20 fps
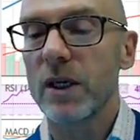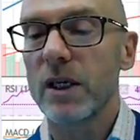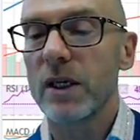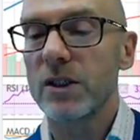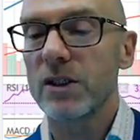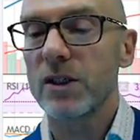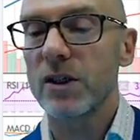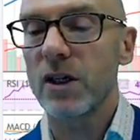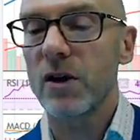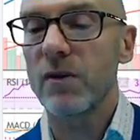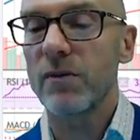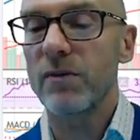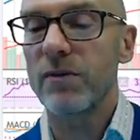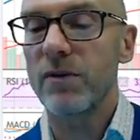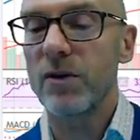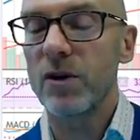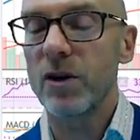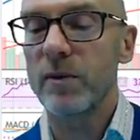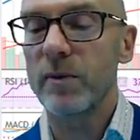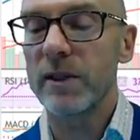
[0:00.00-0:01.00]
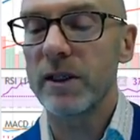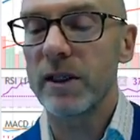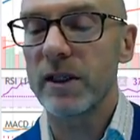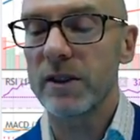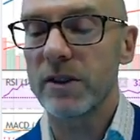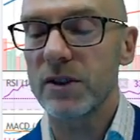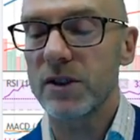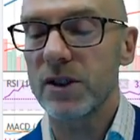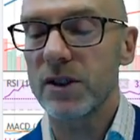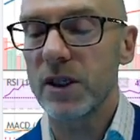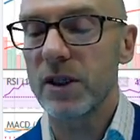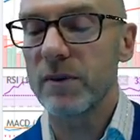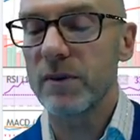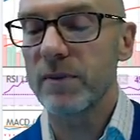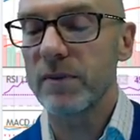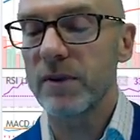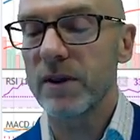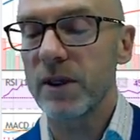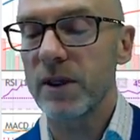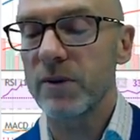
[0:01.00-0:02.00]
so confirming that
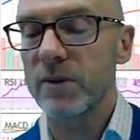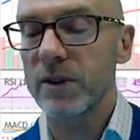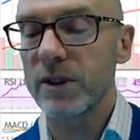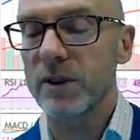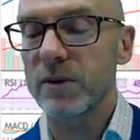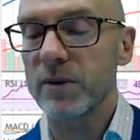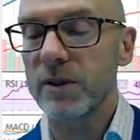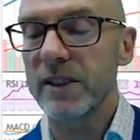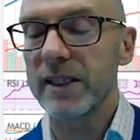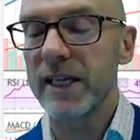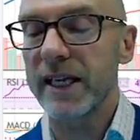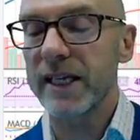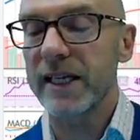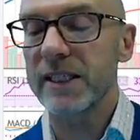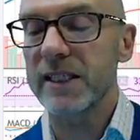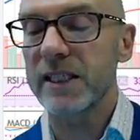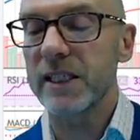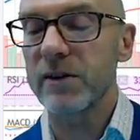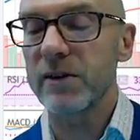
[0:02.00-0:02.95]
there is negative